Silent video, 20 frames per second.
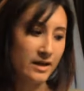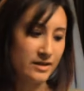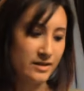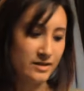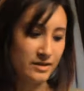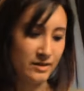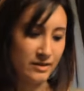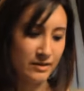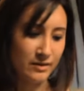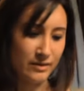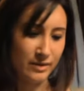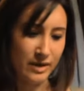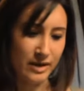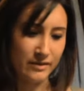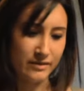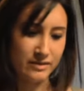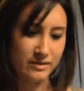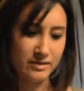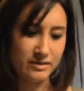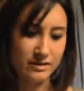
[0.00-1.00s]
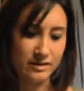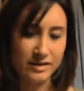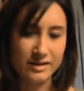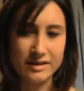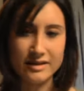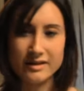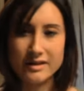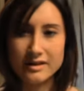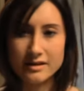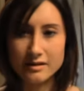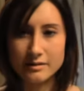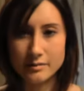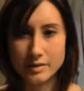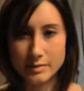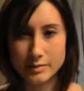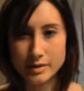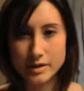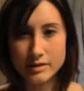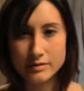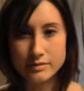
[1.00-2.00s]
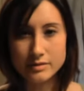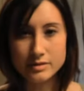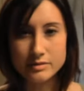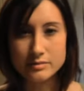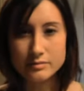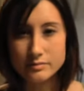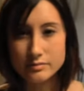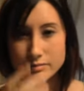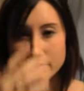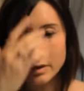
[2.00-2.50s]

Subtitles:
and so I was starting to think that maybe I was